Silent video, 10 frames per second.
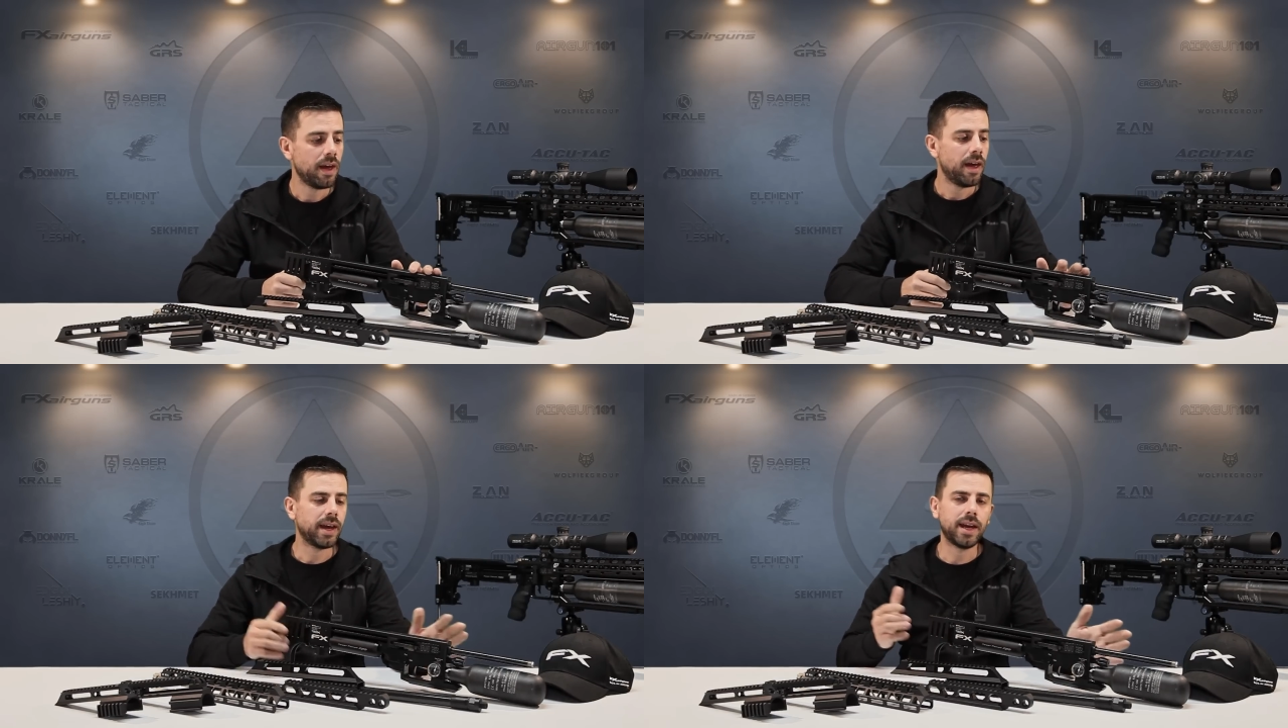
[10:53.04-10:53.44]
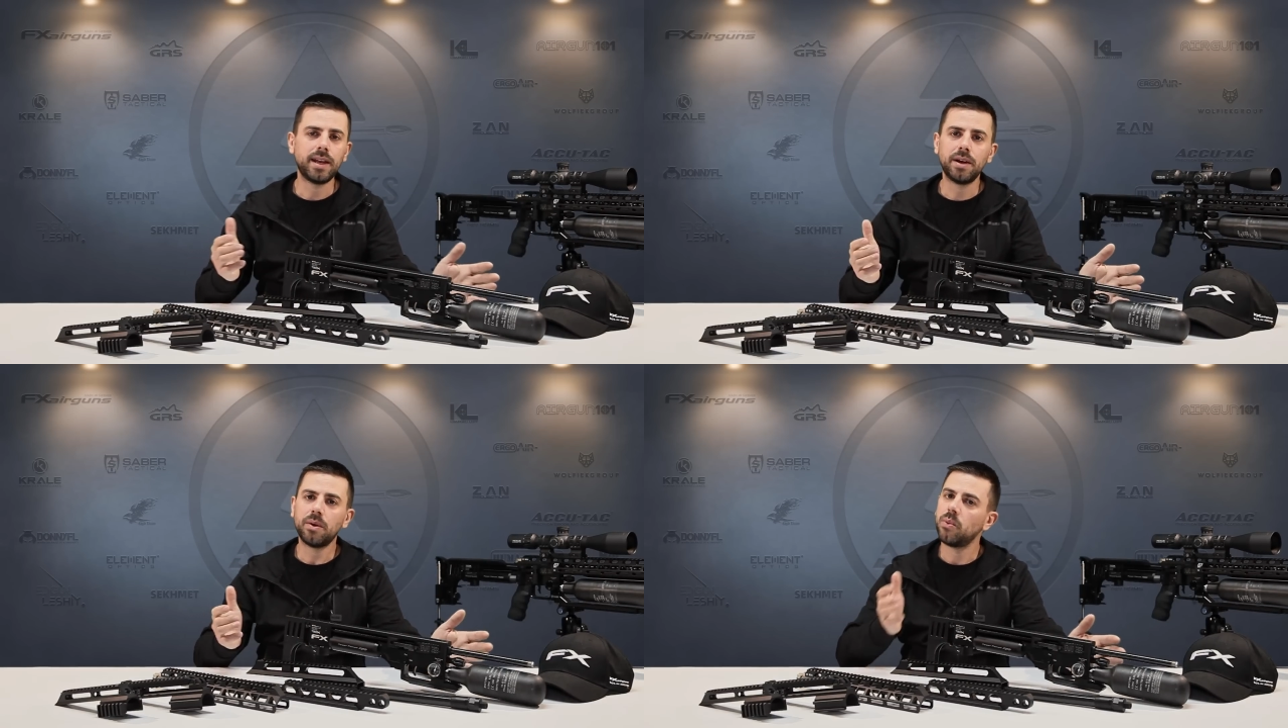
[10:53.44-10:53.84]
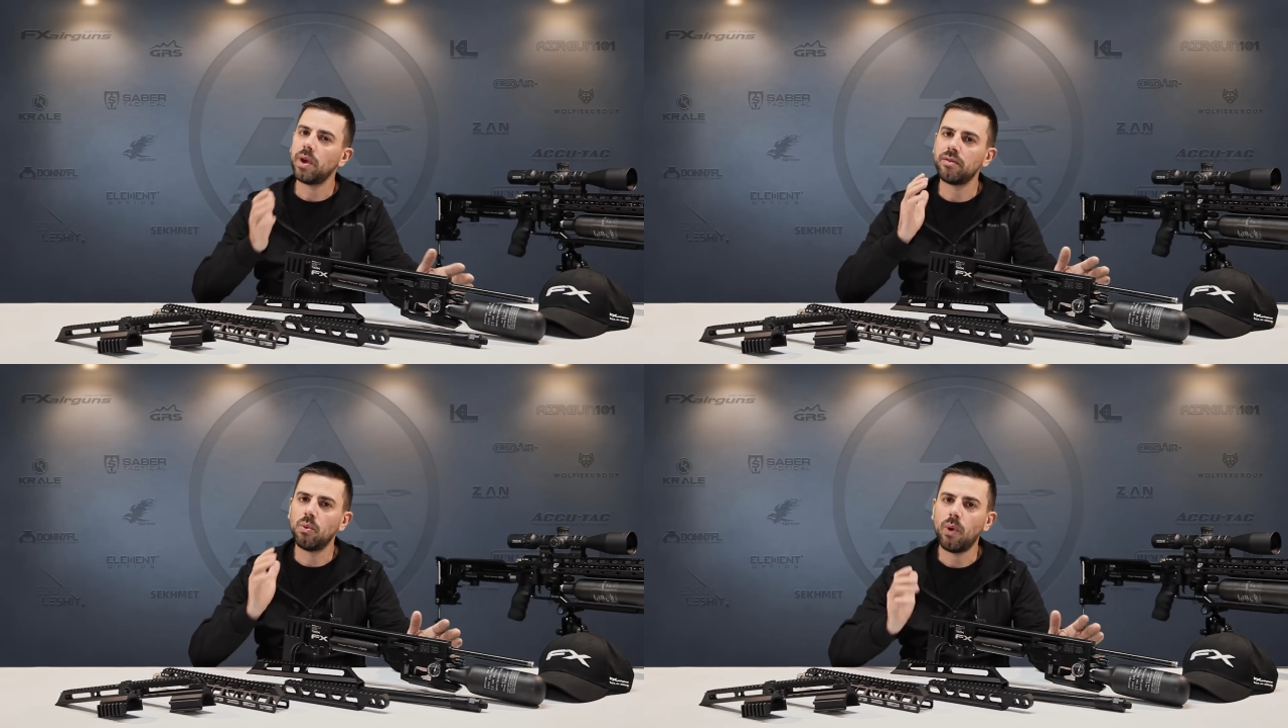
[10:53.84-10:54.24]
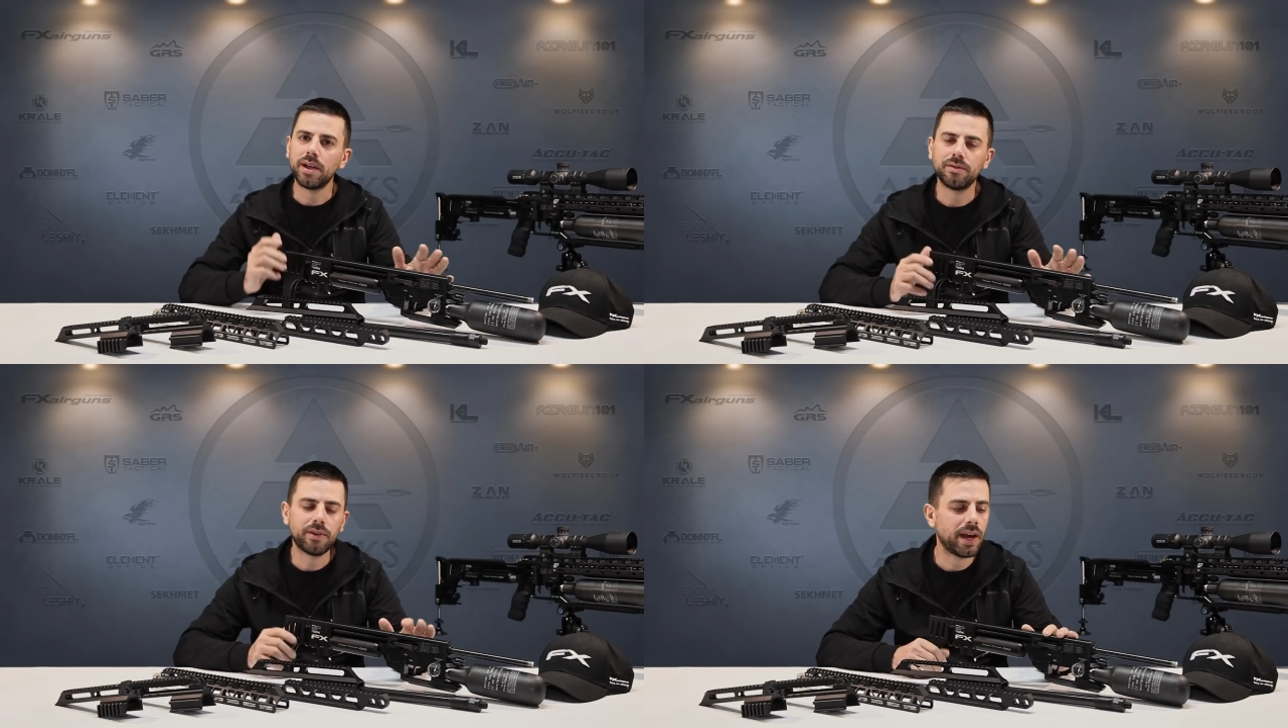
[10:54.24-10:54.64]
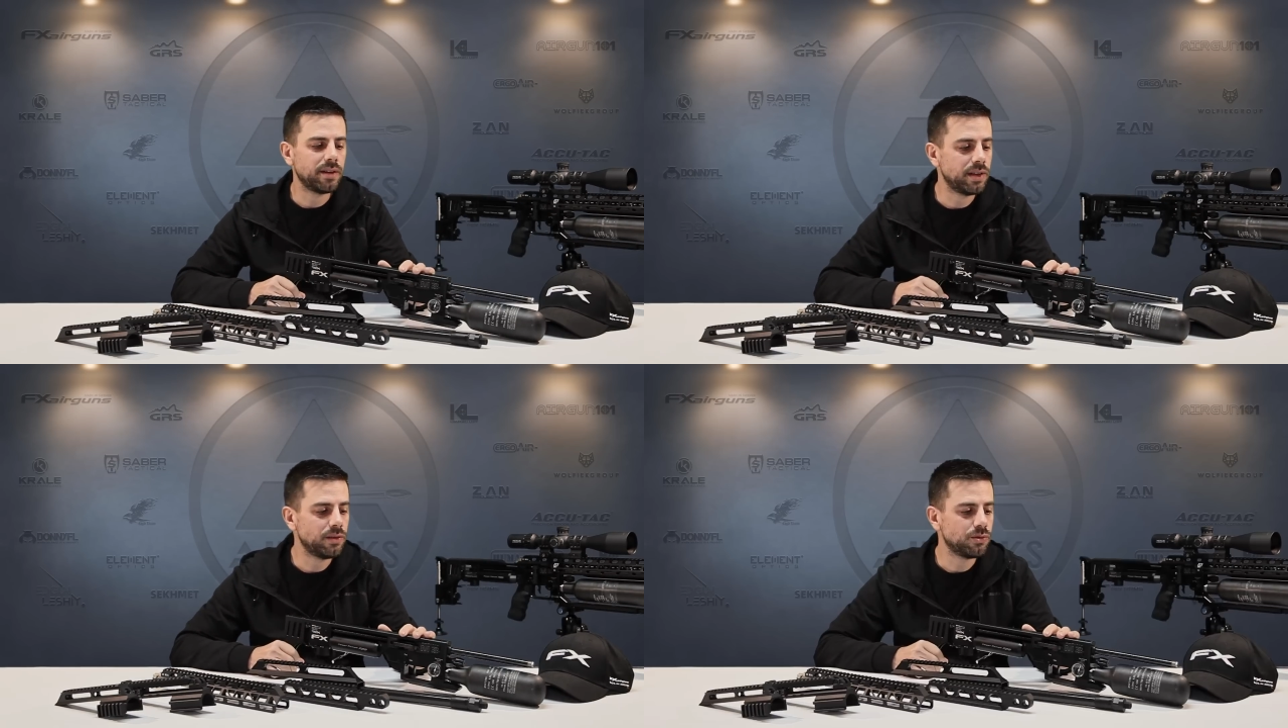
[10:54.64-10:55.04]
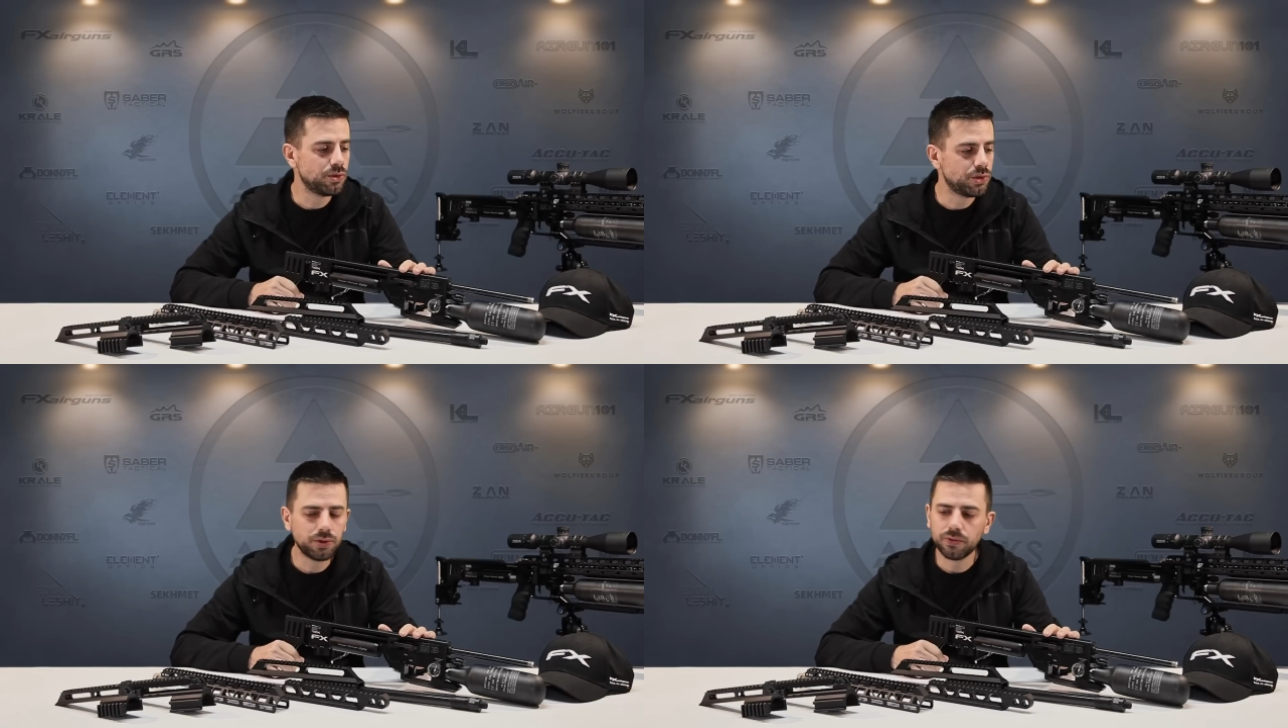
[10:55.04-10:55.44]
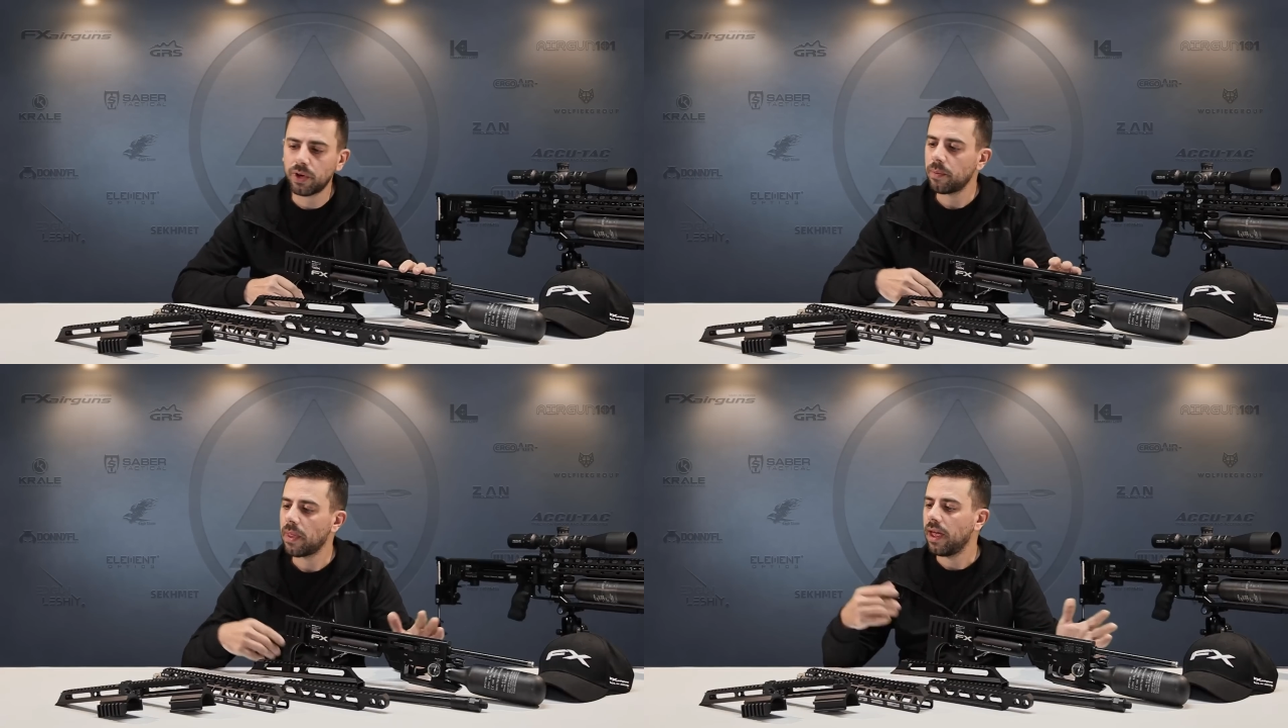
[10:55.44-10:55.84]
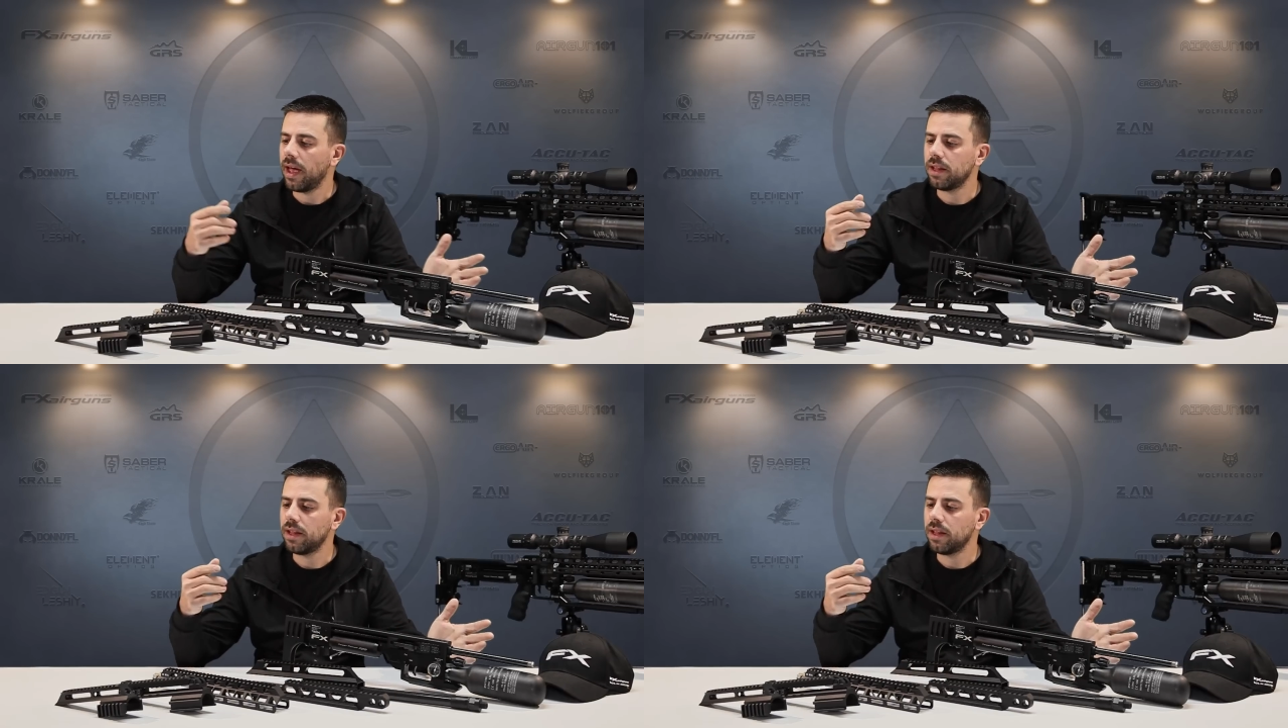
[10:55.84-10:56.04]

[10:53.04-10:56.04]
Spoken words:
Again, here we have a wide variety to choose from,